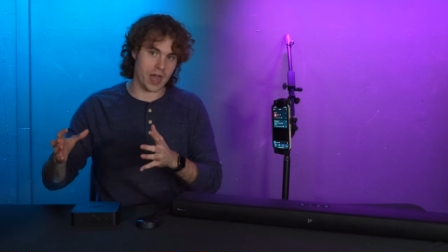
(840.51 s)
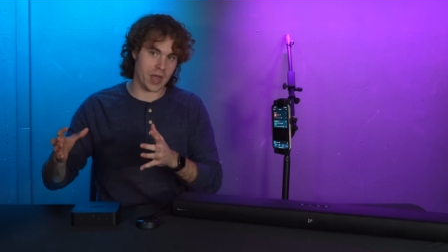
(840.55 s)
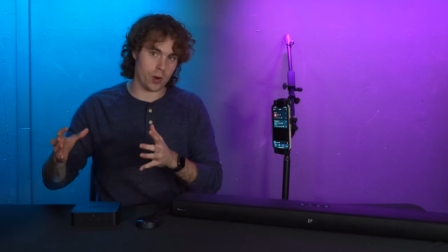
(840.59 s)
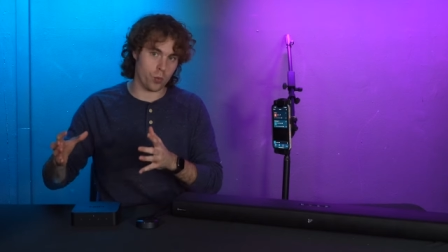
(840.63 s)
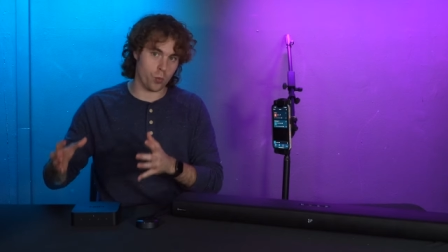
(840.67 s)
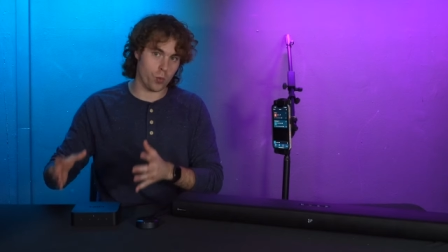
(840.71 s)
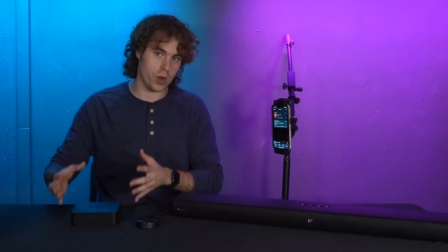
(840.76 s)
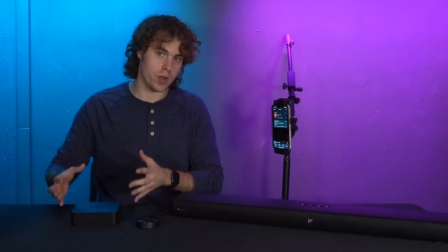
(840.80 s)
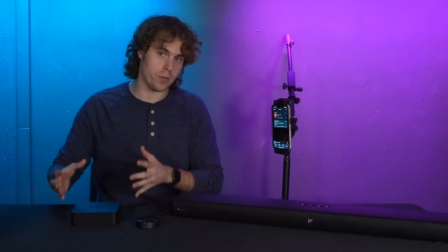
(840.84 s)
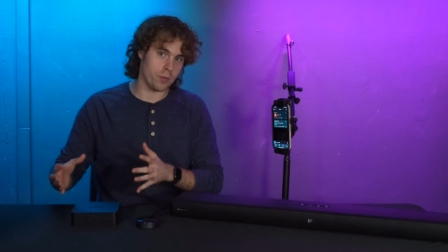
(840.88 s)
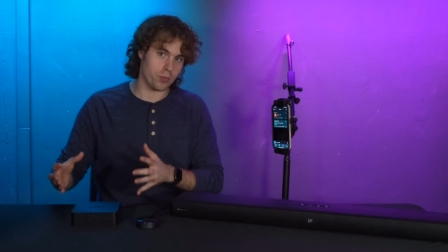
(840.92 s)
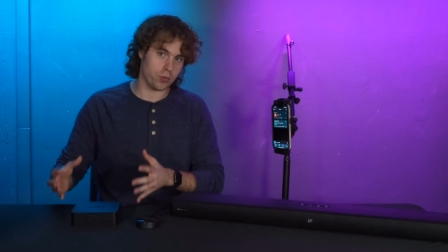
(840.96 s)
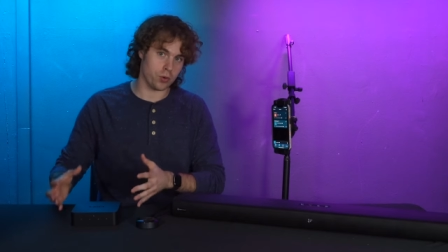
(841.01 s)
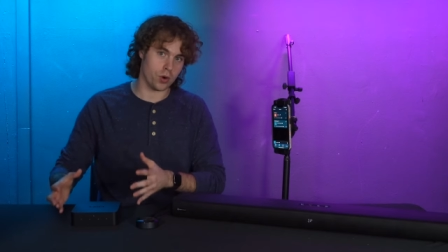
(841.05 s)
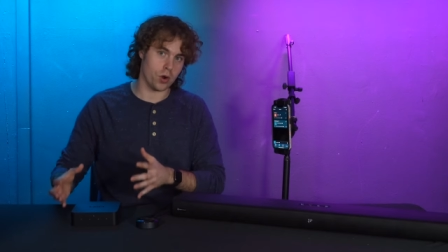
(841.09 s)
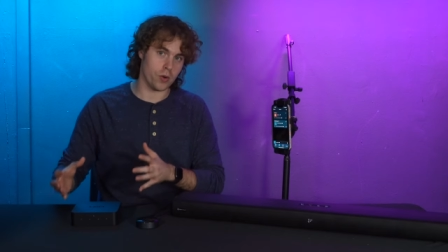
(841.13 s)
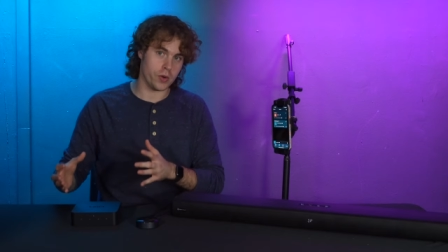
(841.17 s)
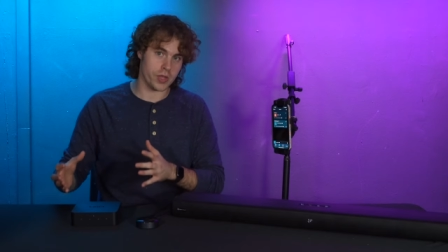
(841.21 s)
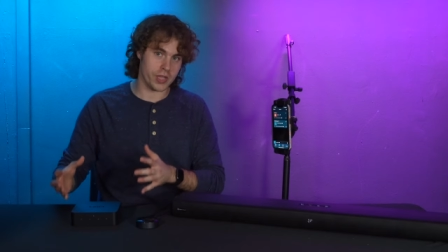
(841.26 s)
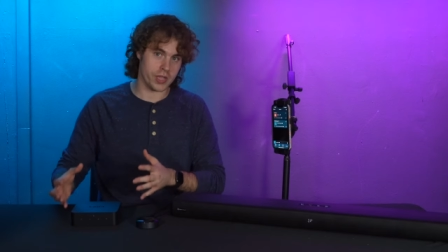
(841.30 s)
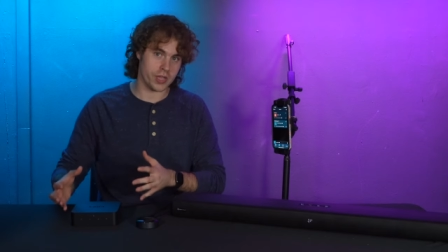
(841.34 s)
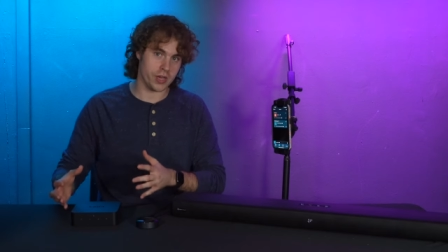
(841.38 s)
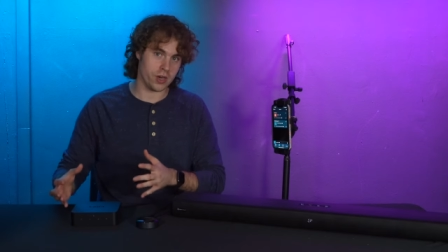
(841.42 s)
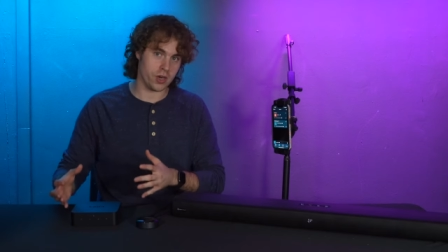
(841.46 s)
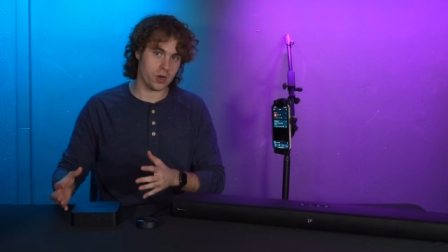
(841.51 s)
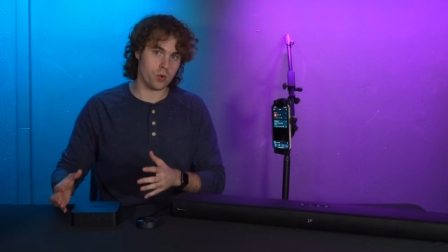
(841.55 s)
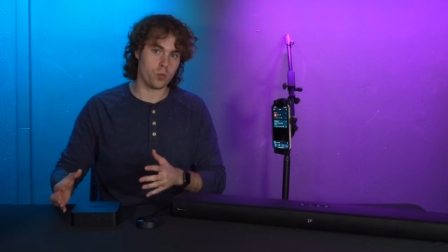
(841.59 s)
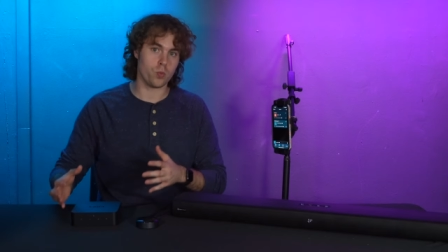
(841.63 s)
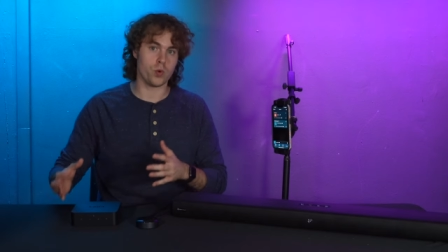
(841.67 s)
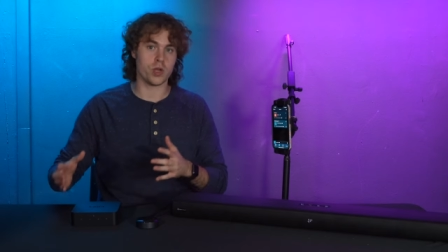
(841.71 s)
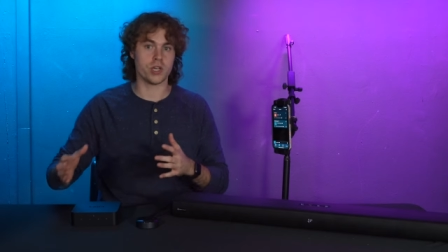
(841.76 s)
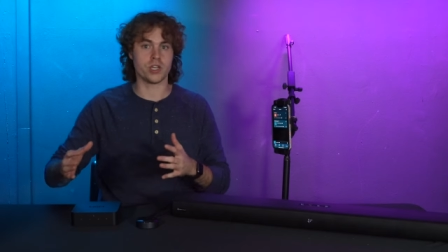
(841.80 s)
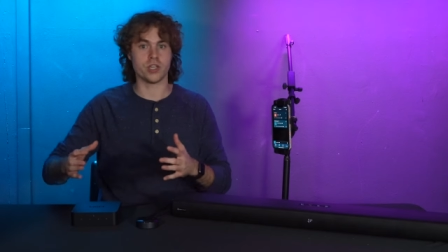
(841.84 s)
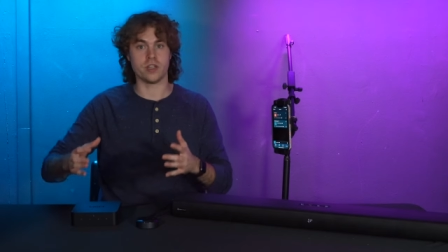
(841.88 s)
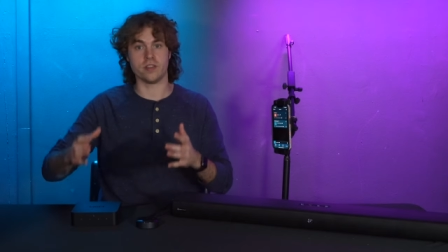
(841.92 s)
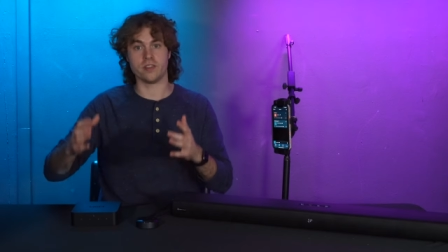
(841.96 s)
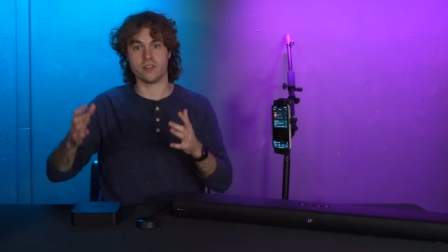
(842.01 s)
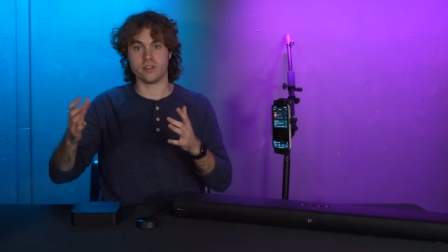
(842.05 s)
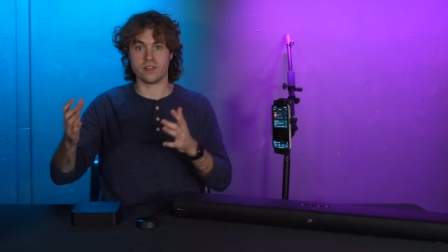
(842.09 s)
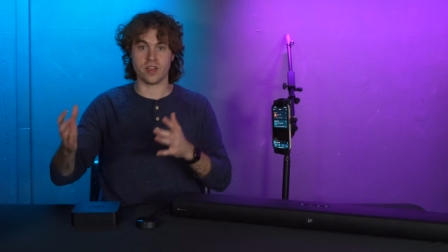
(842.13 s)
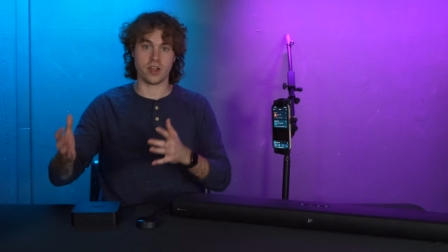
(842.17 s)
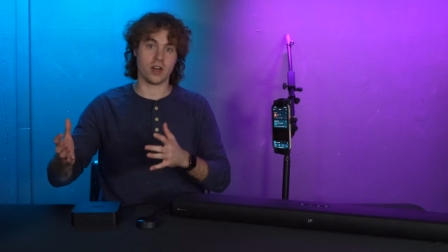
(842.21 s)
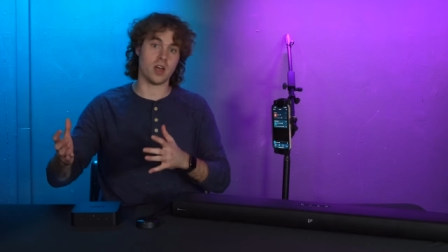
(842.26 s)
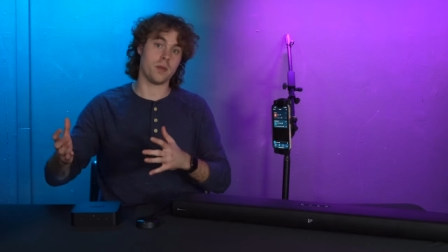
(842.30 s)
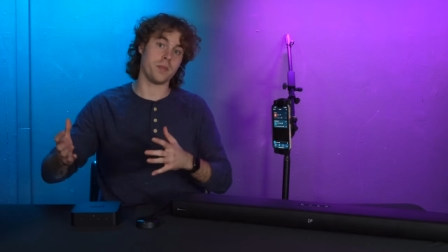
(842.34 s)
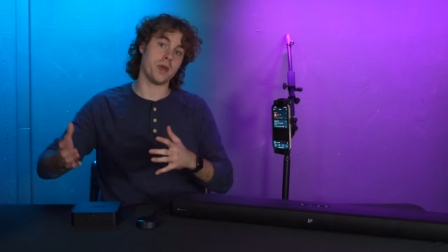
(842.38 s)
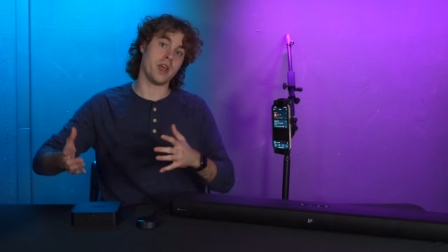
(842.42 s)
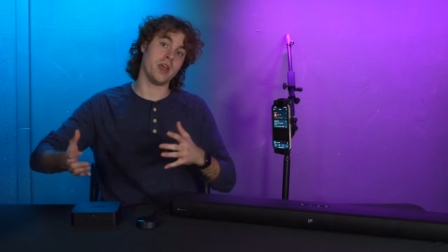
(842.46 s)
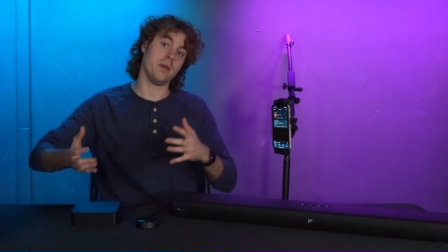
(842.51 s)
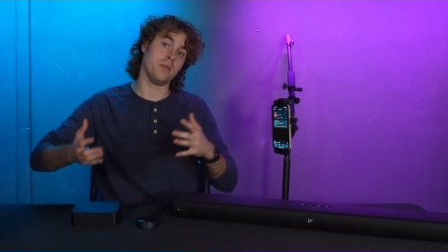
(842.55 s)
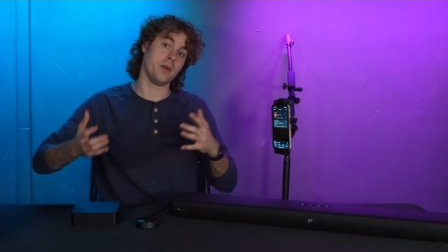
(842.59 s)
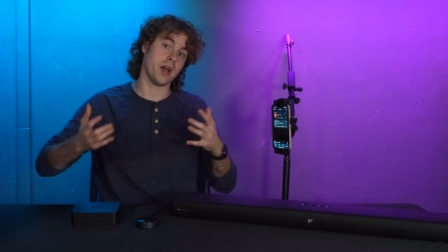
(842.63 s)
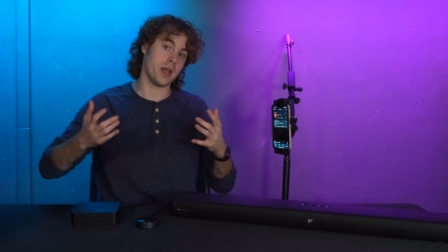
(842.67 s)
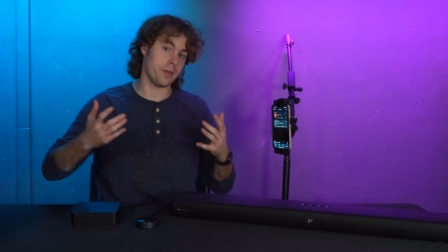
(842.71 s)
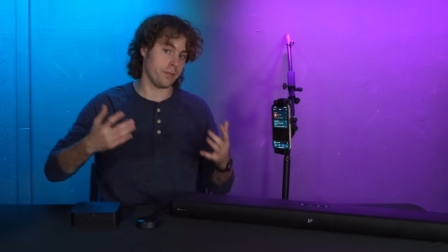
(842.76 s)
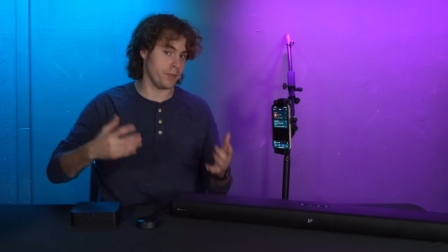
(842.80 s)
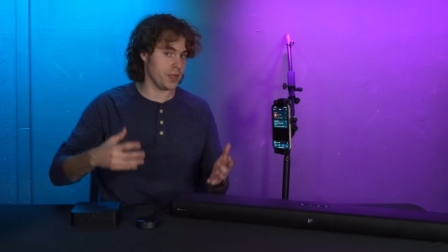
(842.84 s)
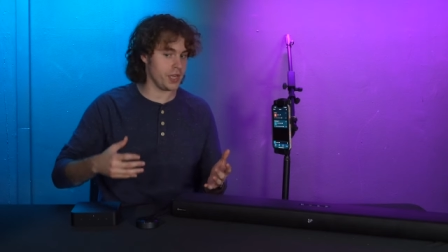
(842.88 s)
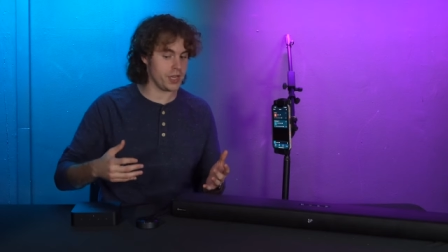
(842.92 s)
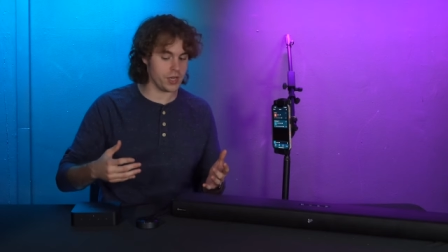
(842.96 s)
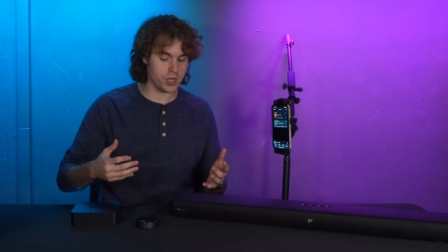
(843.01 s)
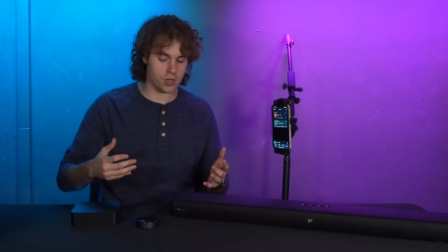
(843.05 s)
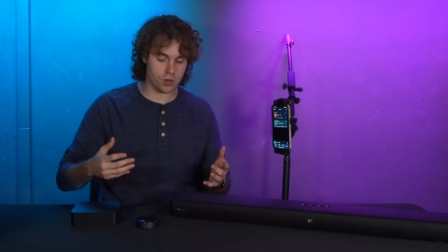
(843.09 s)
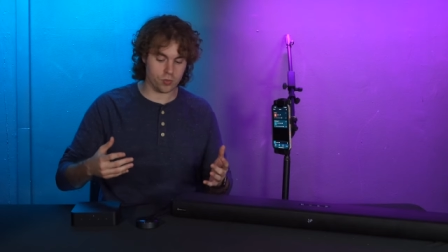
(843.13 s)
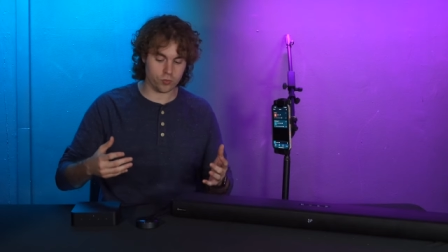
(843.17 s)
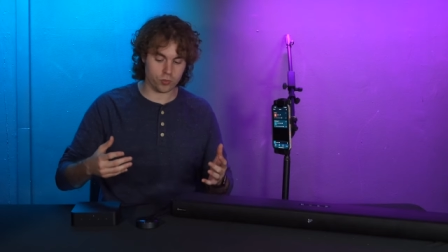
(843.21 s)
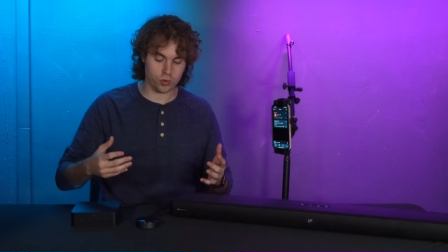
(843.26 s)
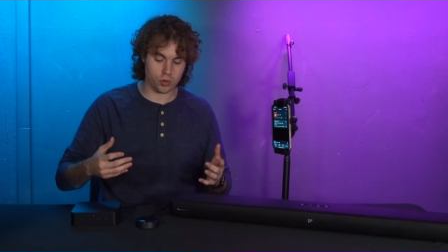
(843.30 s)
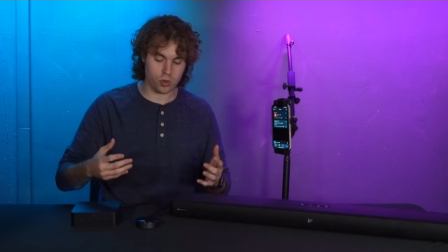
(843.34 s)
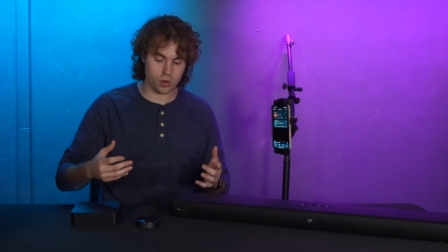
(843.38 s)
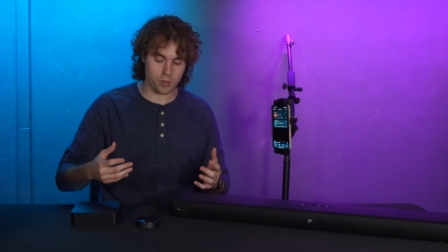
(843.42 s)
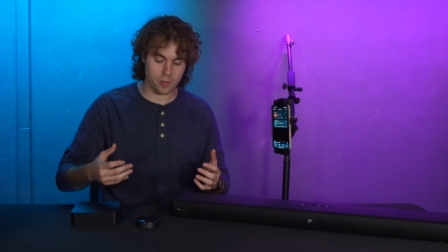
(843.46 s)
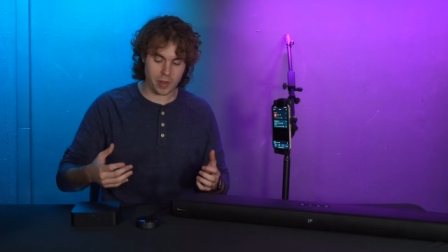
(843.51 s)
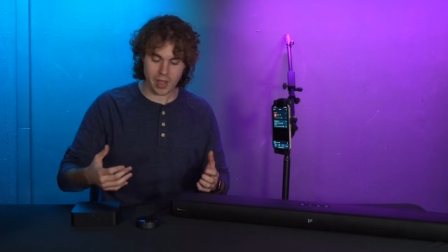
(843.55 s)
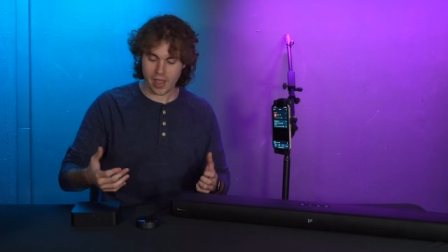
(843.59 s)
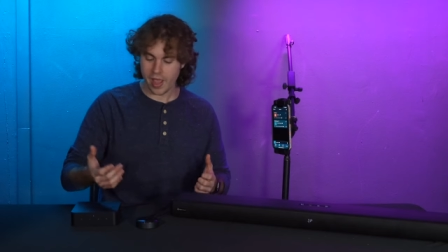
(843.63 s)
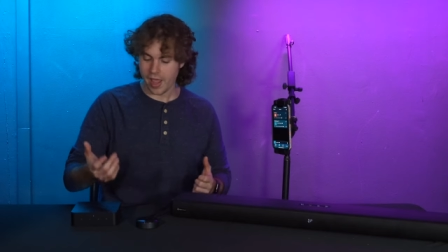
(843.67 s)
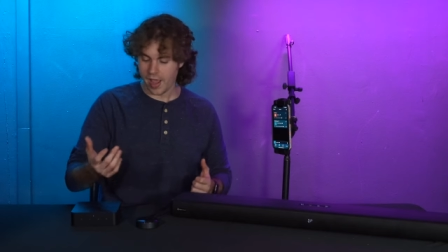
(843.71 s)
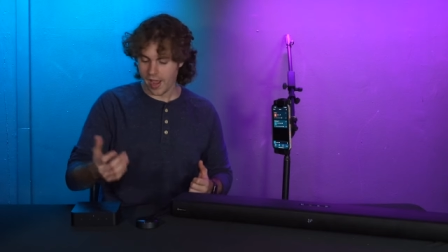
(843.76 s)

my WiiM Pro here, which is set up in my media room,